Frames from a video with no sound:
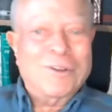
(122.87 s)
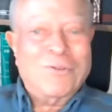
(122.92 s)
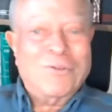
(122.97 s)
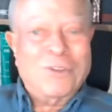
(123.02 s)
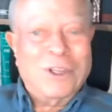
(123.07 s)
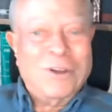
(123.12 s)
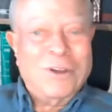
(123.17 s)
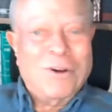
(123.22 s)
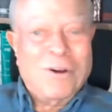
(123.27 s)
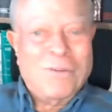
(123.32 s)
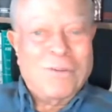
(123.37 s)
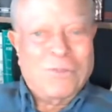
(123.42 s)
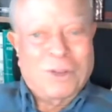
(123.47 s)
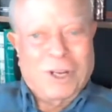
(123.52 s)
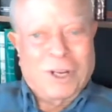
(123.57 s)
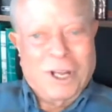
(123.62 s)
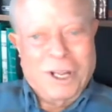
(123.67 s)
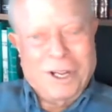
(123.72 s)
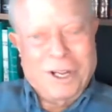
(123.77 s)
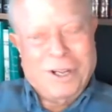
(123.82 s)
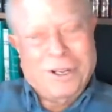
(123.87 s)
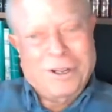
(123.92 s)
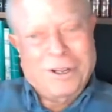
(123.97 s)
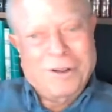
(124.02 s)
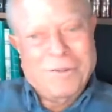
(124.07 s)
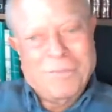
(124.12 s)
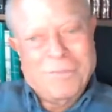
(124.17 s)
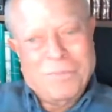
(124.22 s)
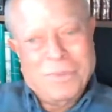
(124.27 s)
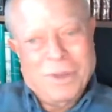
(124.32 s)
lifting off the lake.
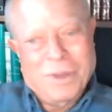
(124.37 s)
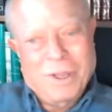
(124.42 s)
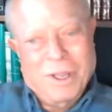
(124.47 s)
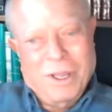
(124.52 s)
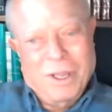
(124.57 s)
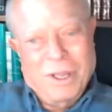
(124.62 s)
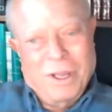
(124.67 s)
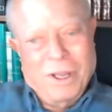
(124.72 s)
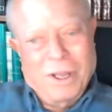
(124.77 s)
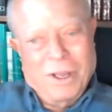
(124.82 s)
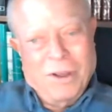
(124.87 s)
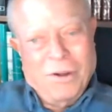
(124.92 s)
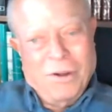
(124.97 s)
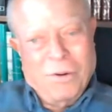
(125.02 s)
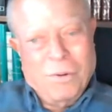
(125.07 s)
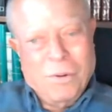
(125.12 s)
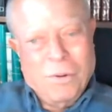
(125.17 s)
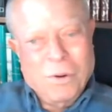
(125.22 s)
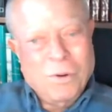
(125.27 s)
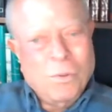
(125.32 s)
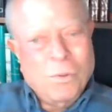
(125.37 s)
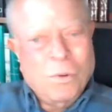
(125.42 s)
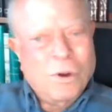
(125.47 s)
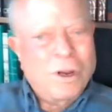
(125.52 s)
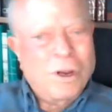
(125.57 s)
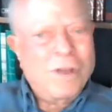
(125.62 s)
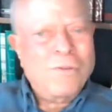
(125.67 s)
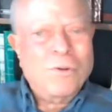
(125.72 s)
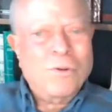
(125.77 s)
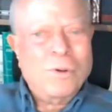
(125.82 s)
Or
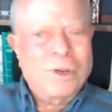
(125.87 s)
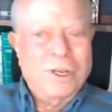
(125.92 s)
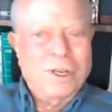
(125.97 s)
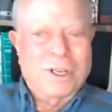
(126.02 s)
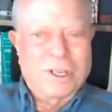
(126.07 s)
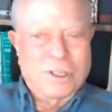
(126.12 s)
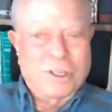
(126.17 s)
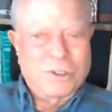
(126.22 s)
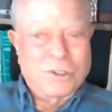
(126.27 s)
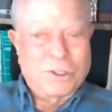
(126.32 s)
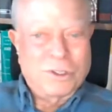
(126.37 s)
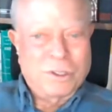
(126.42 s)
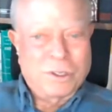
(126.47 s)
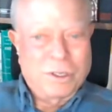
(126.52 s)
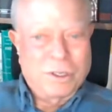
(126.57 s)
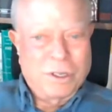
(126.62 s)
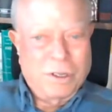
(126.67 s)
whatever it is,